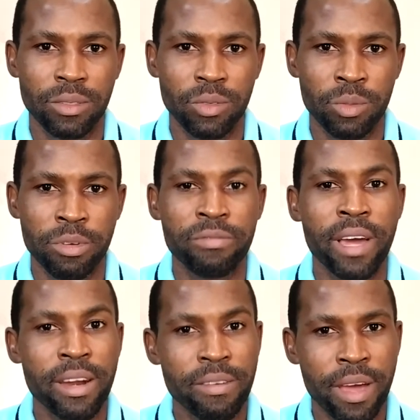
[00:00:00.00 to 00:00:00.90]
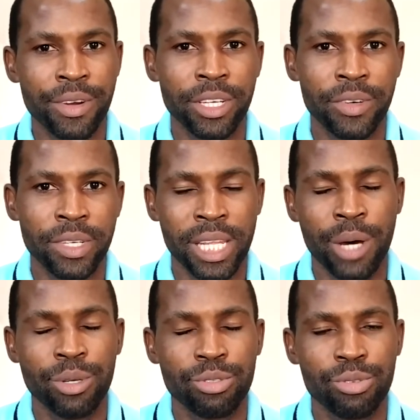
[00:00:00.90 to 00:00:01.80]
will be very, very great. And I
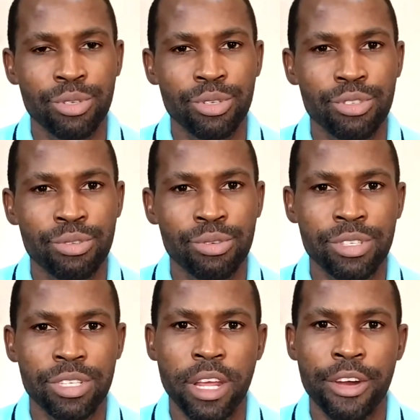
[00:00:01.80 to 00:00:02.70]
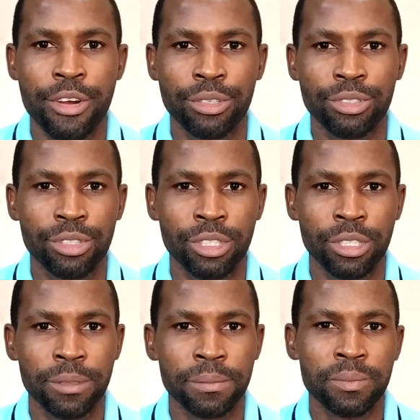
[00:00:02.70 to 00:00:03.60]
want to use two scenarios
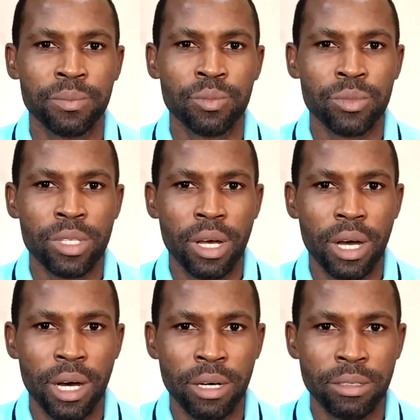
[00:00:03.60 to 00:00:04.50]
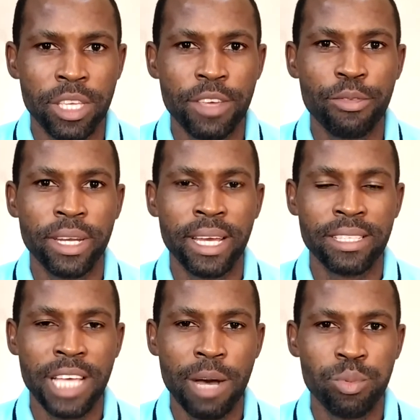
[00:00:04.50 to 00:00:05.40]
to give an
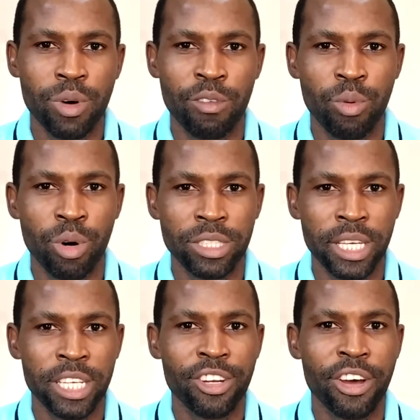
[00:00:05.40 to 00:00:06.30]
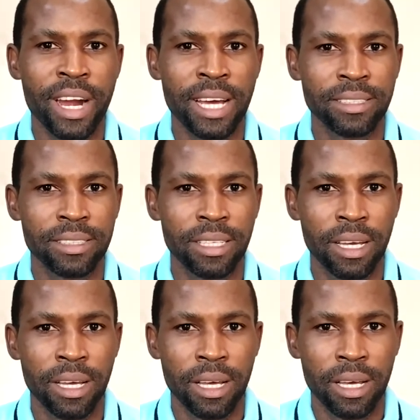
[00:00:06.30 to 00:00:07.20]
example of what ignorance
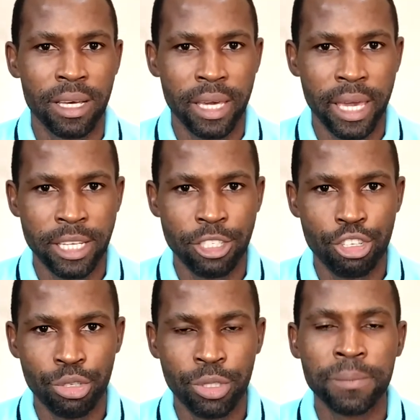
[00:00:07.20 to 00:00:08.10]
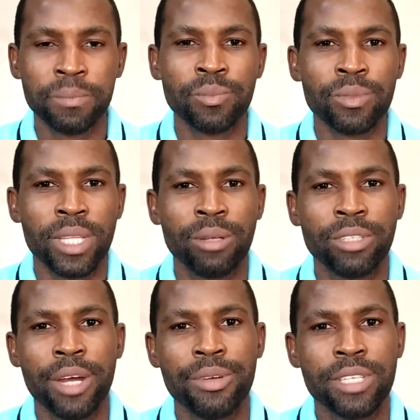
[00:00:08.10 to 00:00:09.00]
can do. Now,
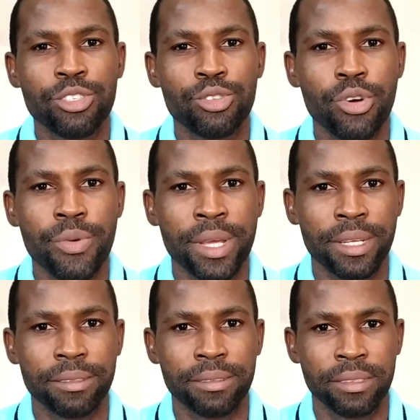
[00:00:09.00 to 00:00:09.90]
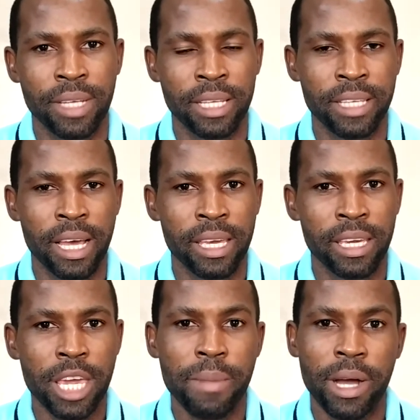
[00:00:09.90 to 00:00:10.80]
there is a story that I
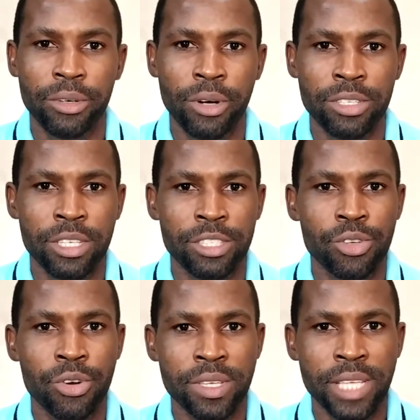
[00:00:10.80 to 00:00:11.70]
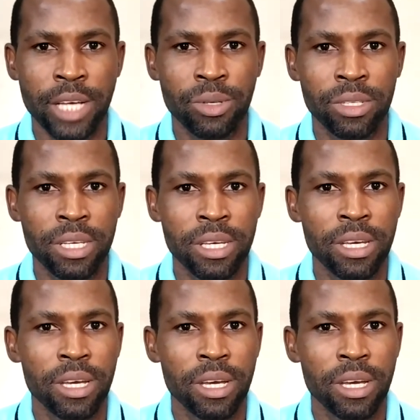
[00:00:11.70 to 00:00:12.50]
came across. The story is actually